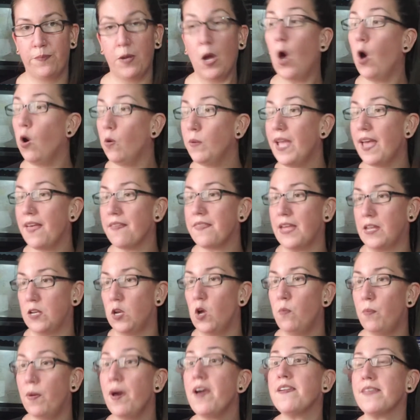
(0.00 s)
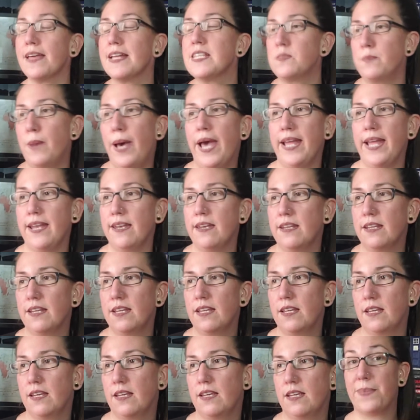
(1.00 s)
"Oh yeah, that notebook, that's mine."
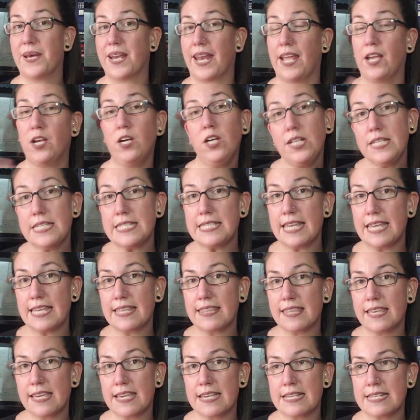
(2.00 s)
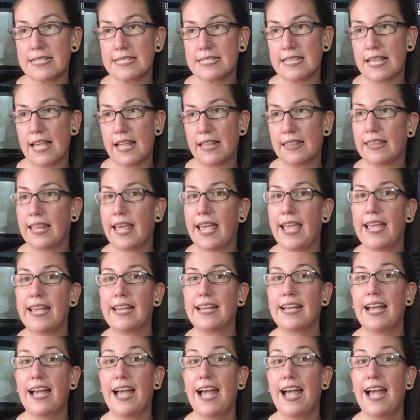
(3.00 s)
But I could say things like,